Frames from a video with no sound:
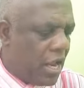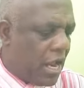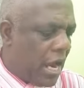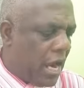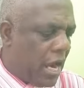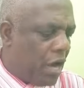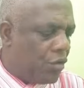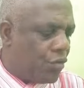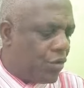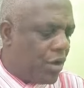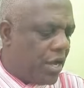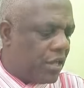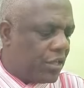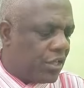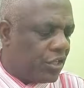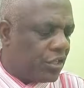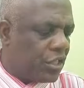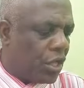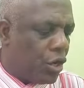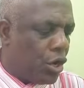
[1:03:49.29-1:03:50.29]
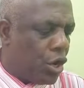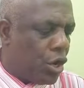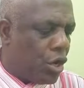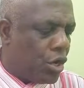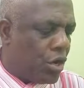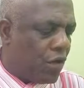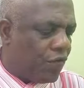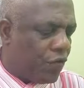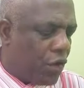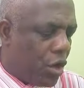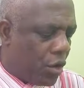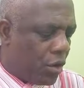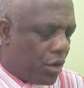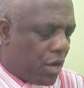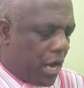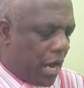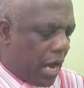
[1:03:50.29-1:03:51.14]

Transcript: How great is the Lord of Lords?